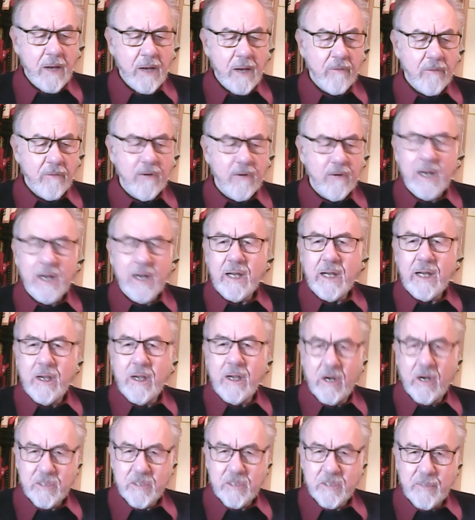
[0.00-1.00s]
really
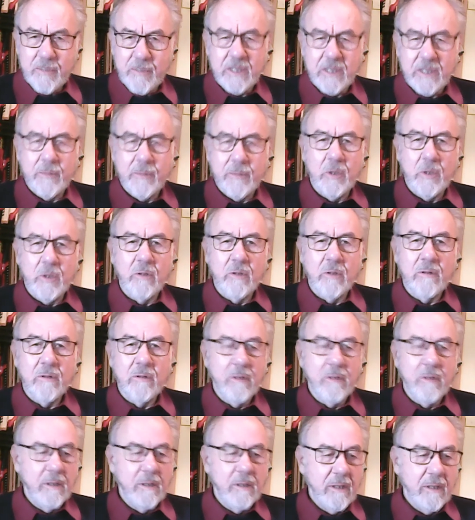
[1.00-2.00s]
hospitable
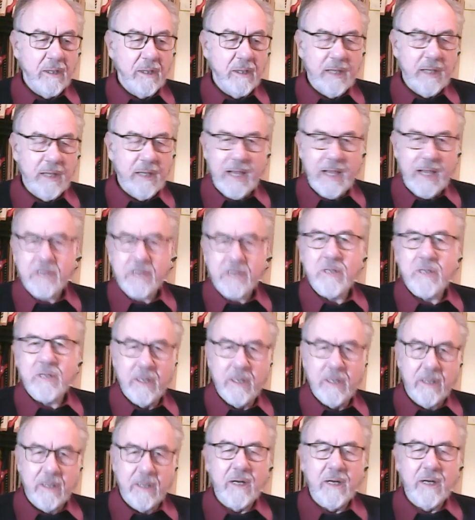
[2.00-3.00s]

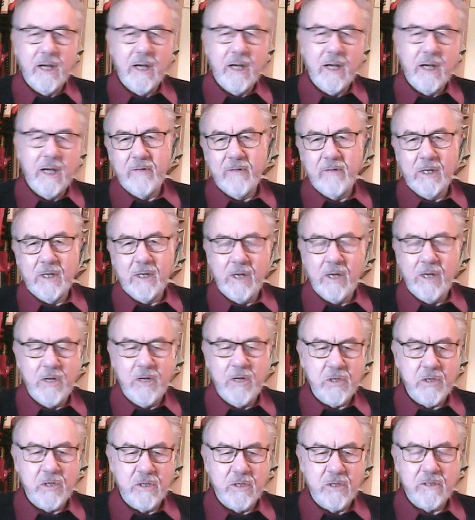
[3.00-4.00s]
excellent kind of
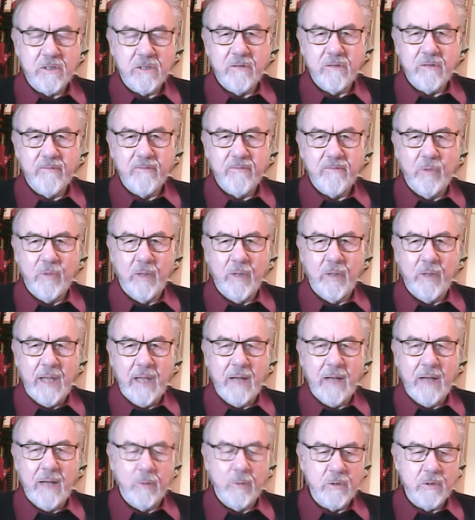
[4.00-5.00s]
enclosures for the
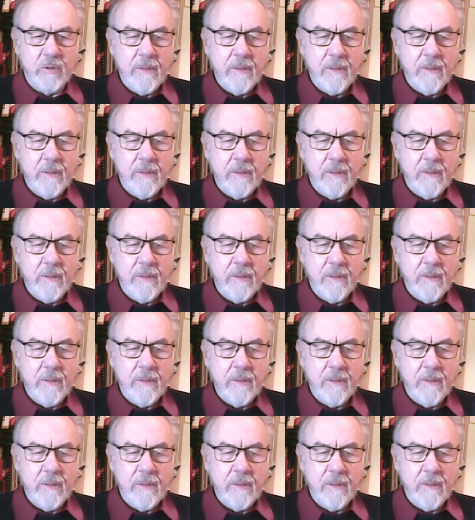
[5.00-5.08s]
animals.